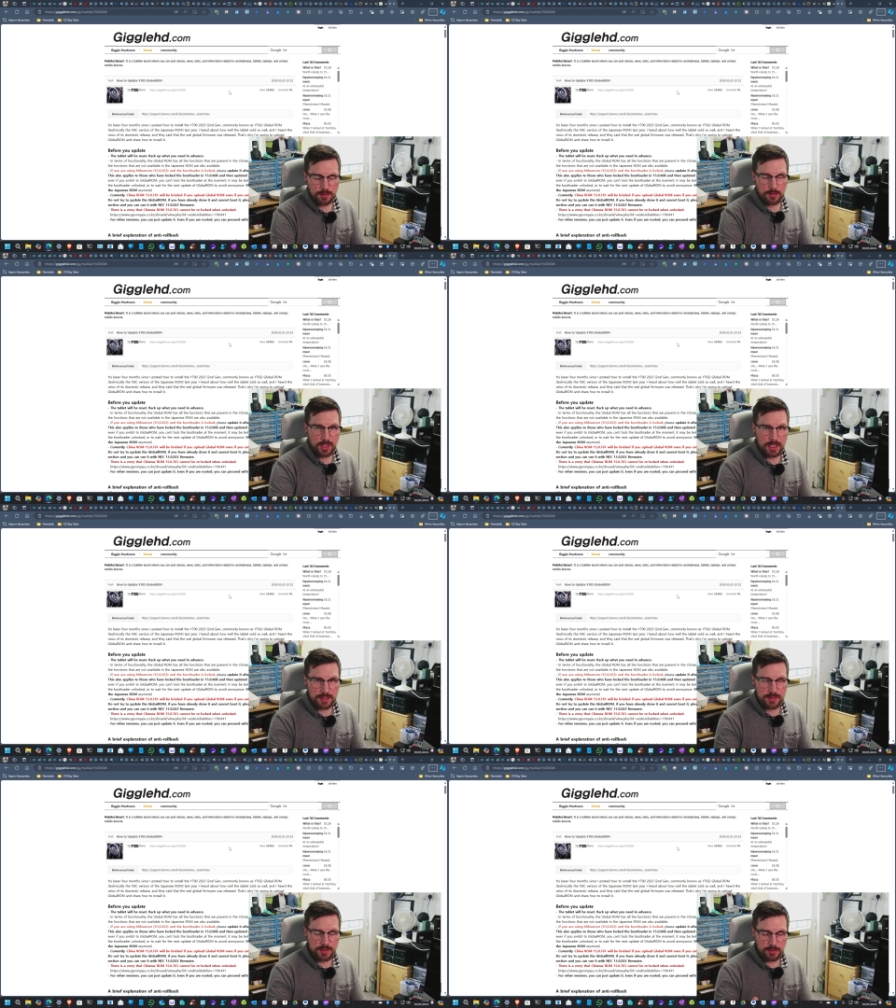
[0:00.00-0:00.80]
okay,
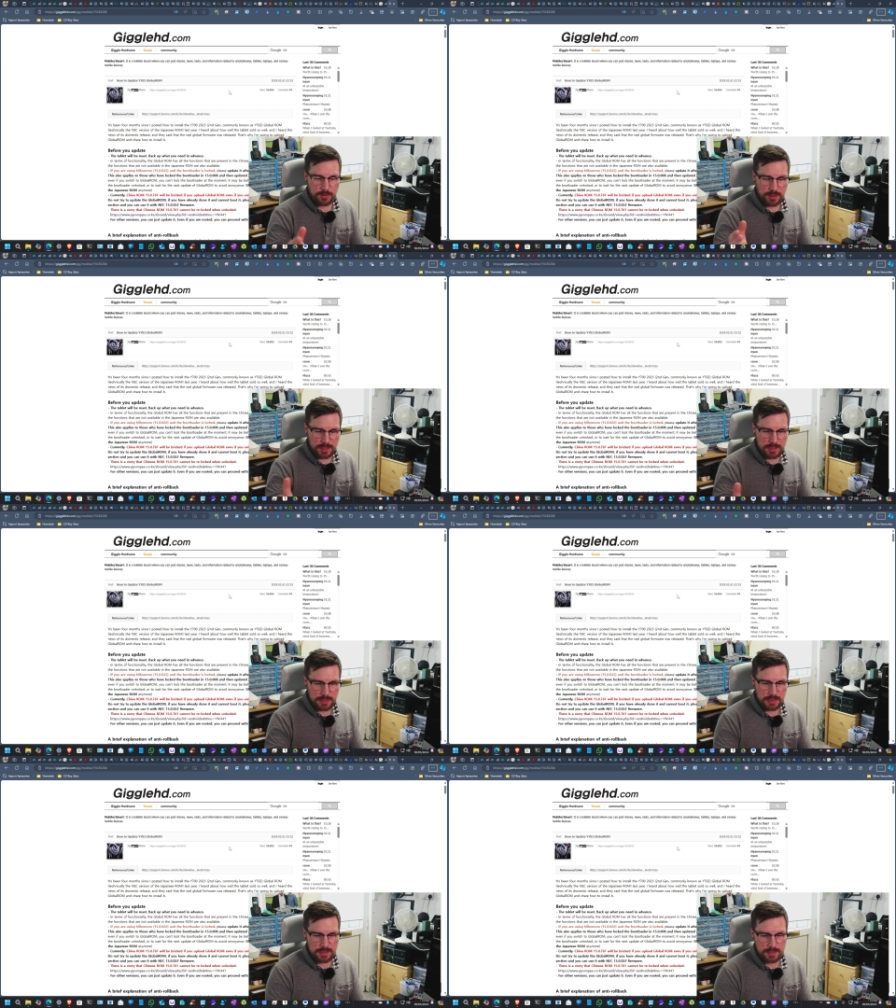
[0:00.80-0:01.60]
so this
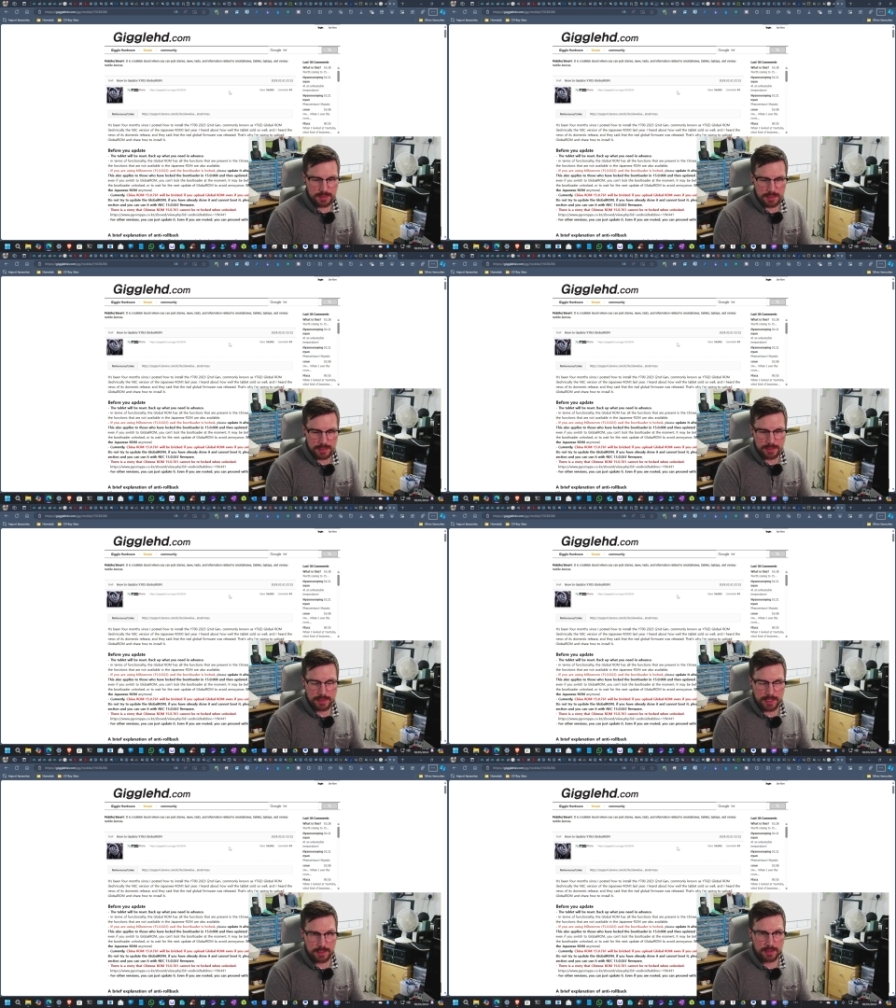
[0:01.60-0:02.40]
is the
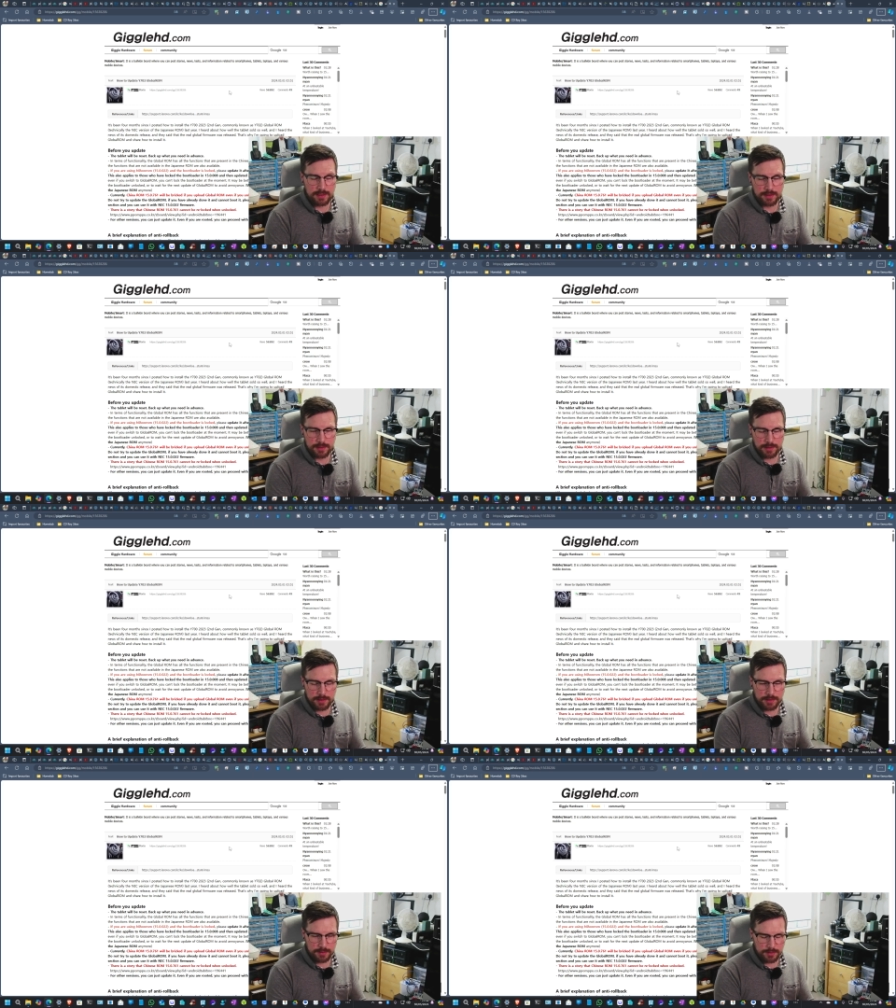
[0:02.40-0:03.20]
guide,
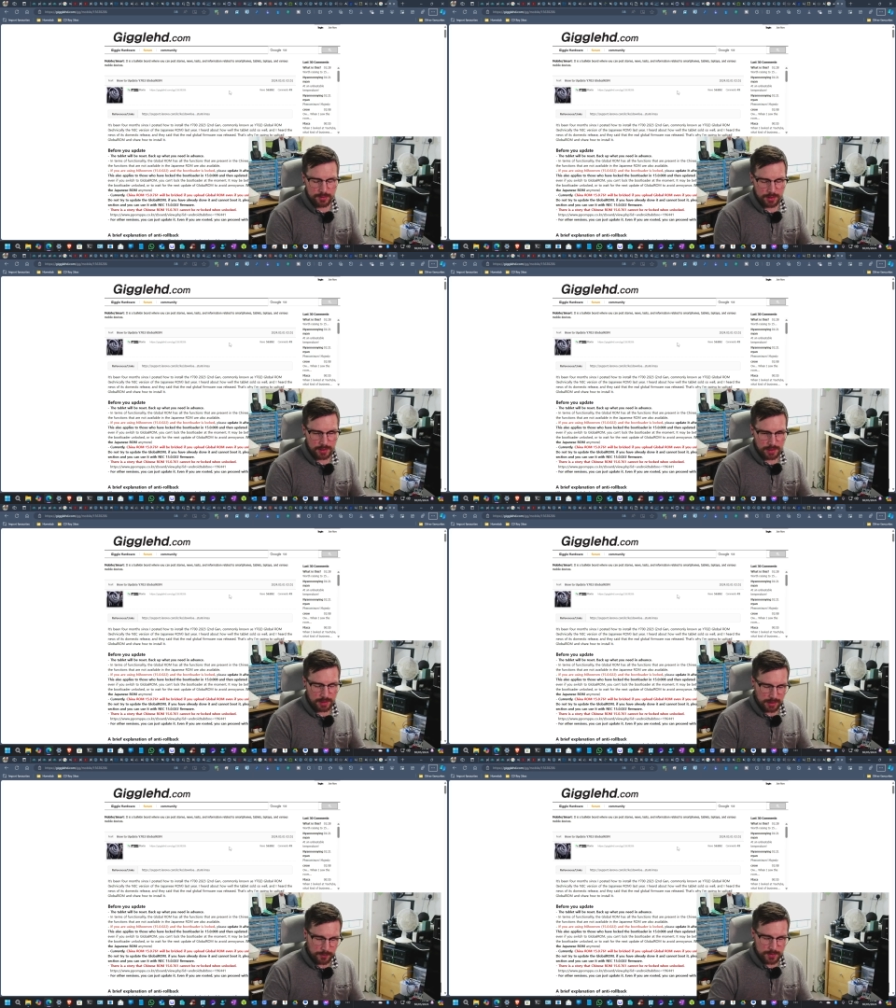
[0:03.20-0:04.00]
and
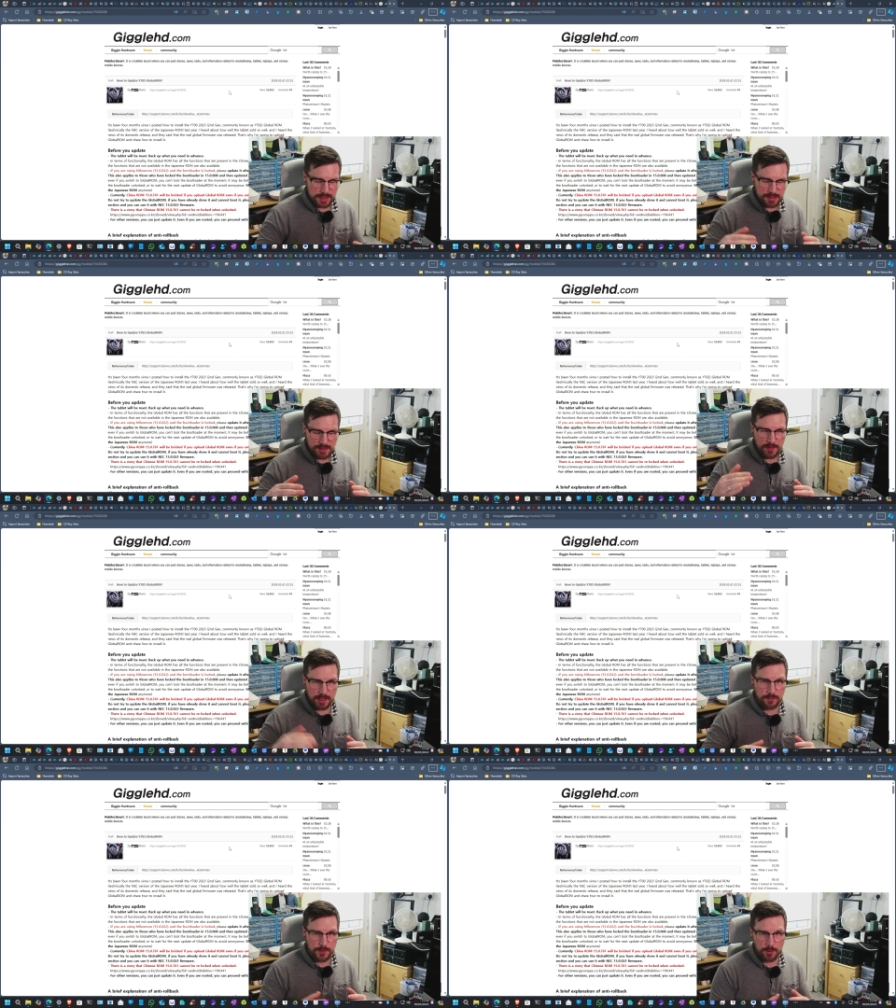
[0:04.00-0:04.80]
uh, since I've had a
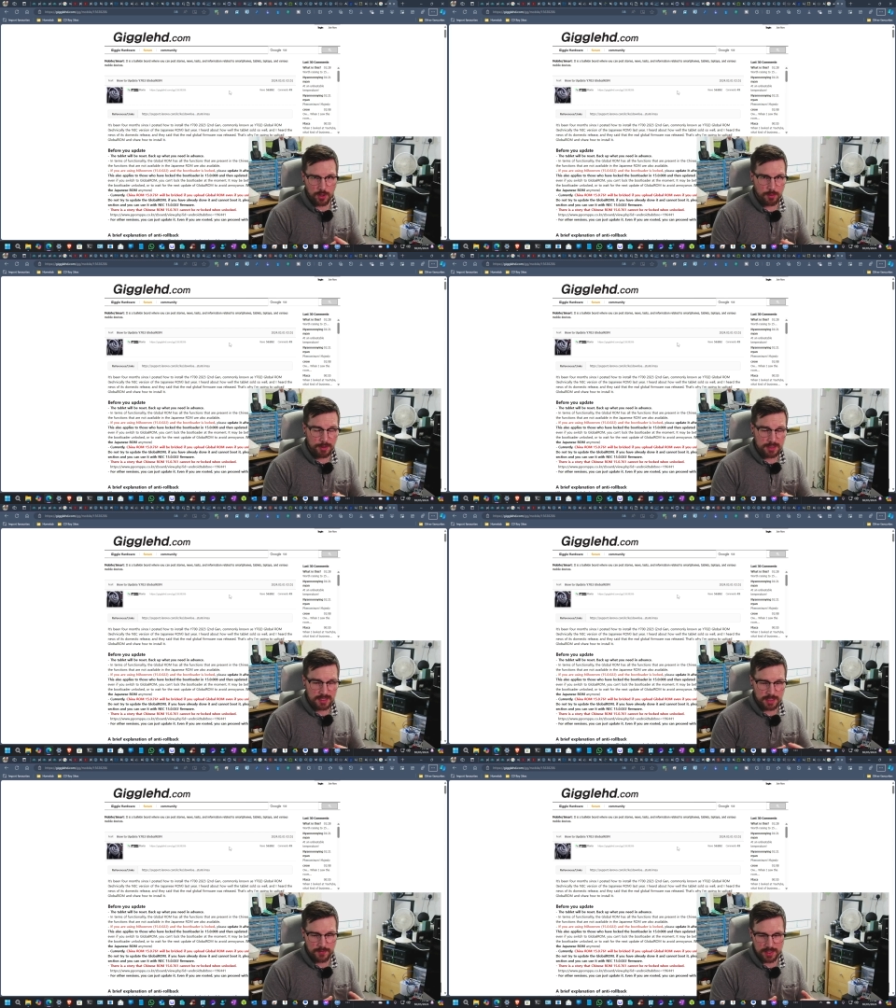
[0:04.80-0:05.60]
few comments
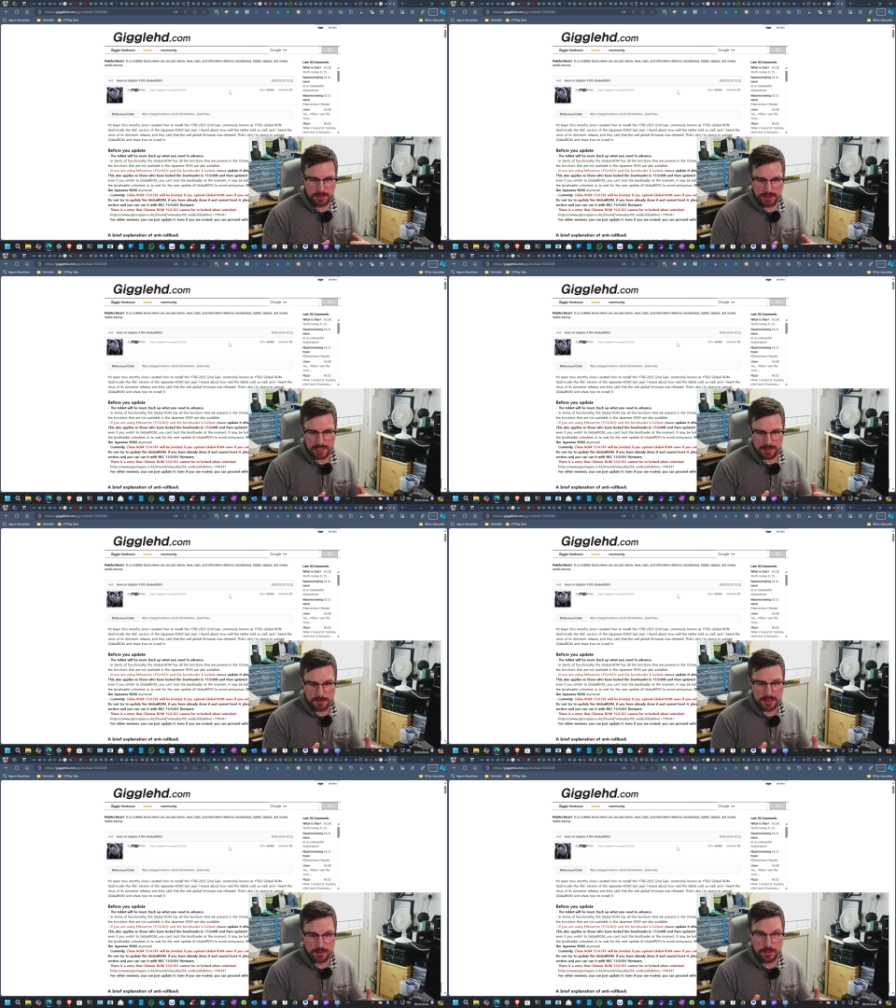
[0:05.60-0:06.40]
that have actually asked
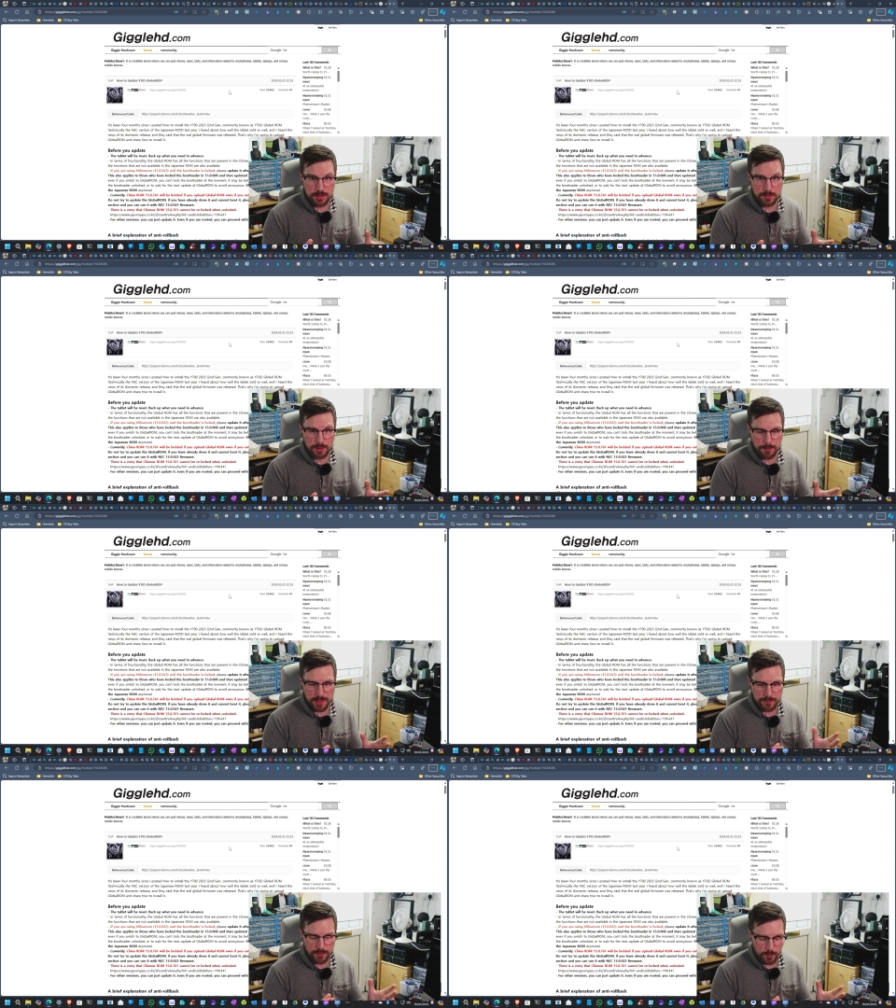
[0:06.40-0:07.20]
me to do a bit
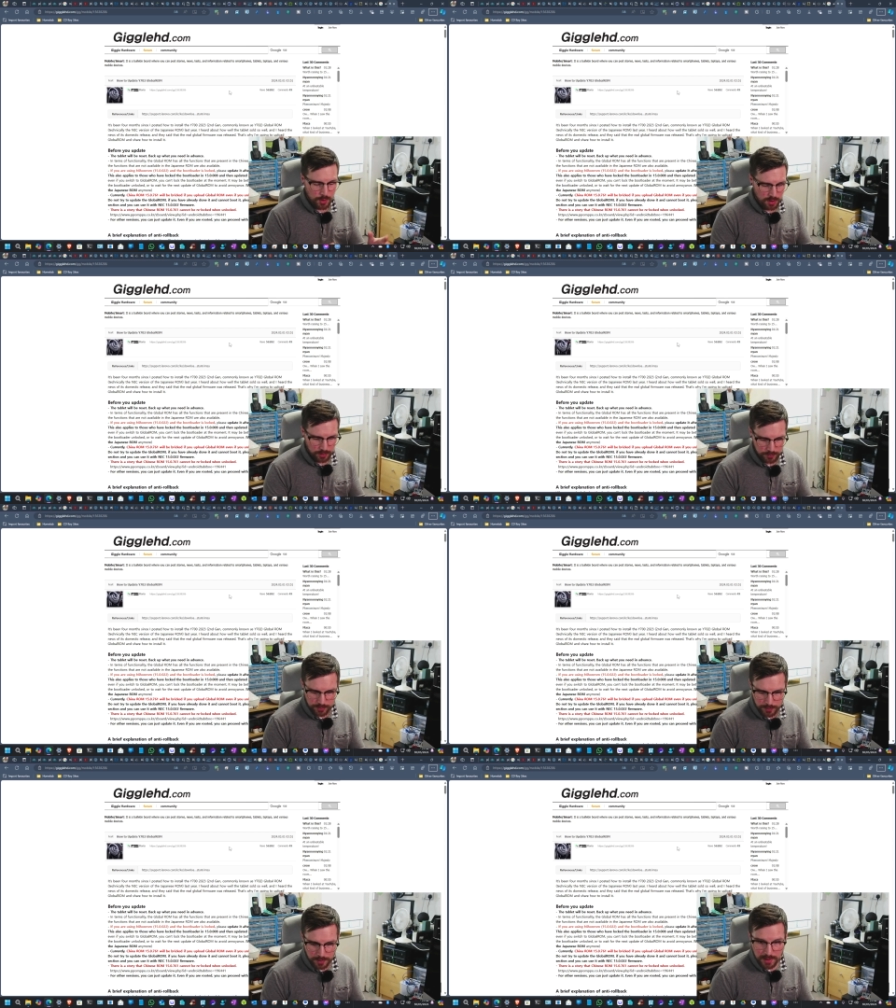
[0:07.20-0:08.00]
of a walkthrough,